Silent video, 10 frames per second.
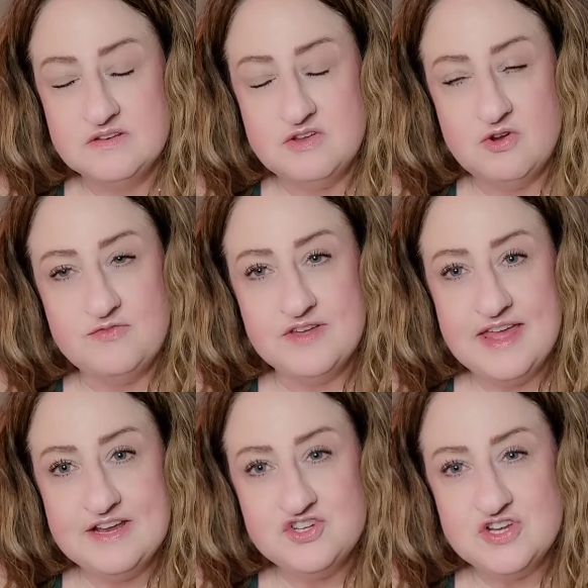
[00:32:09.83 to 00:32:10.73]

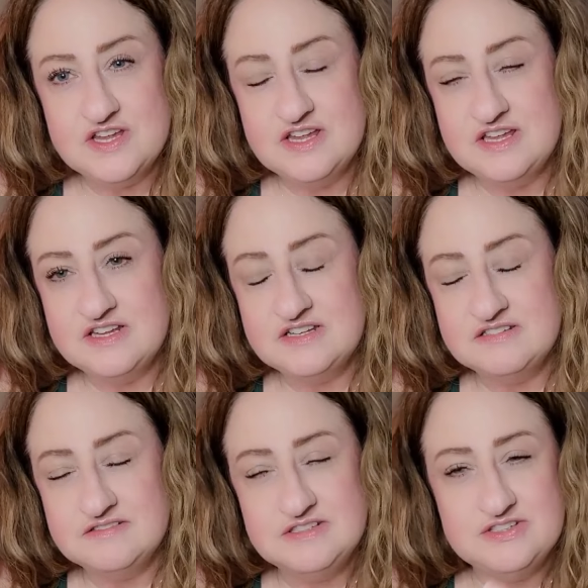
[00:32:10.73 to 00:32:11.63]

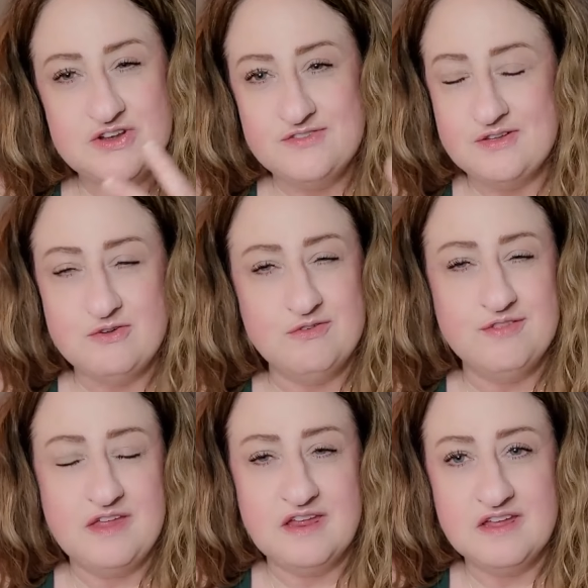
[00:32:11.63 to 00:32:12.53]
notification, the whole
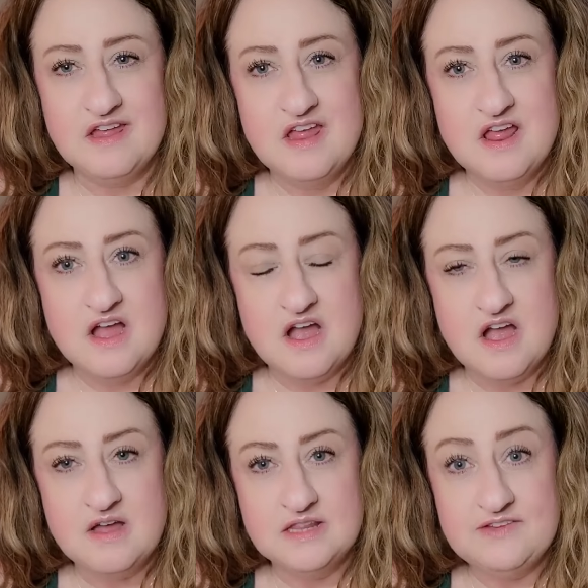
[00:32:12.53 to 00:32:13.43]
thing.
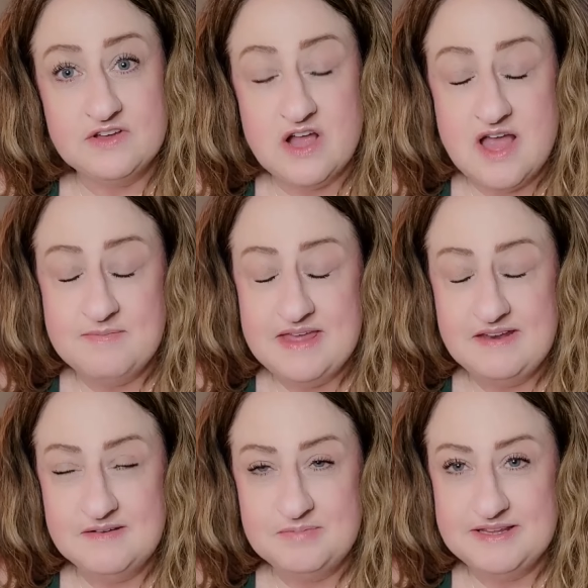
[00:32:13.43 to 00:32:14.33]
Leave a
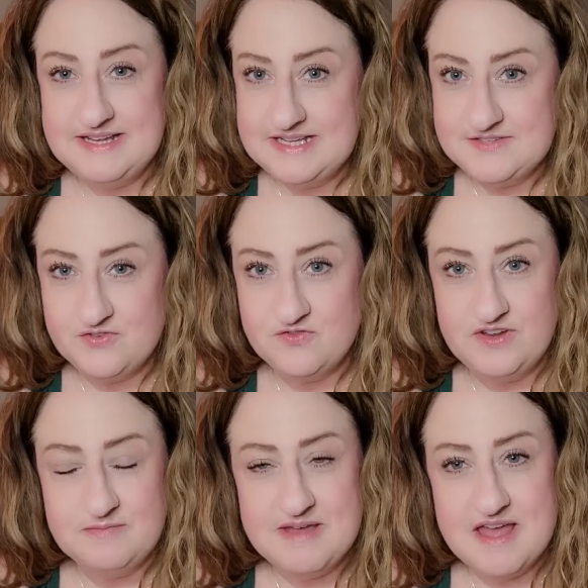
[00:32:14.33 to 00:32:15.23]
comment, please, for
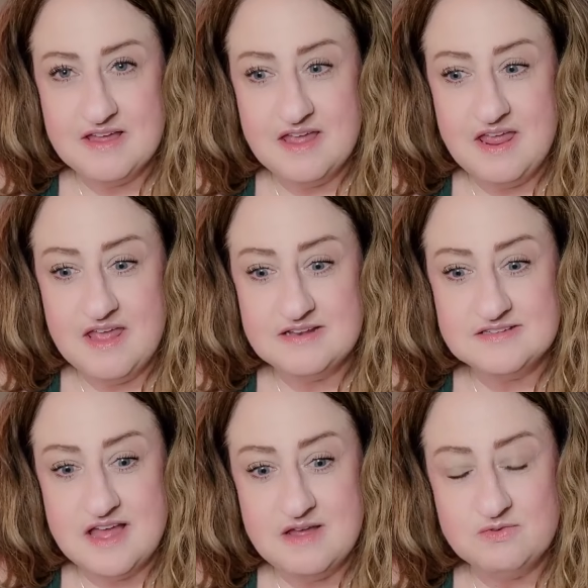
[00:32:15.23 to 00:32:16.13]
feedback,
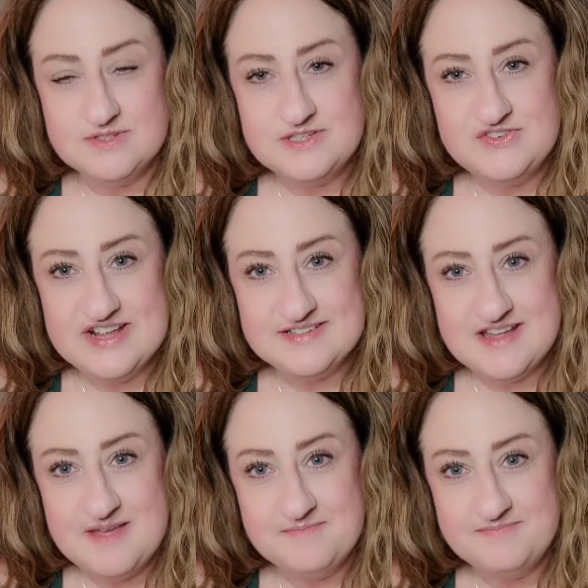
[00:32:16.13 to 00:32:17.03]
and I will see you next
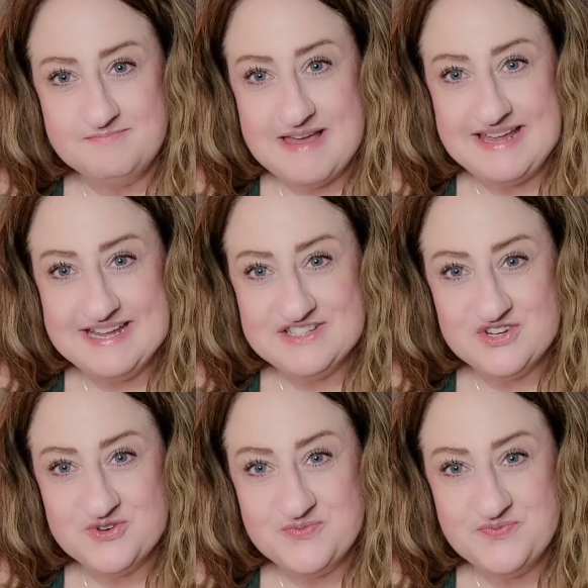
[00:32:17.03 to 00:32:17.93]
time. Bye,
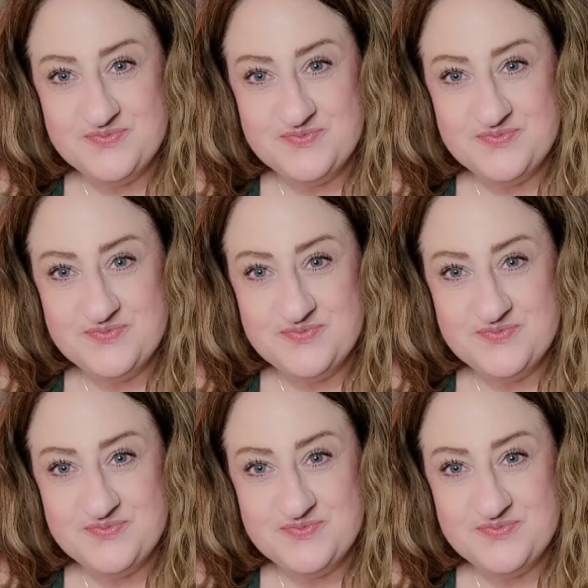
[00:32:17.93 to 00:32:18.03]
Cancer.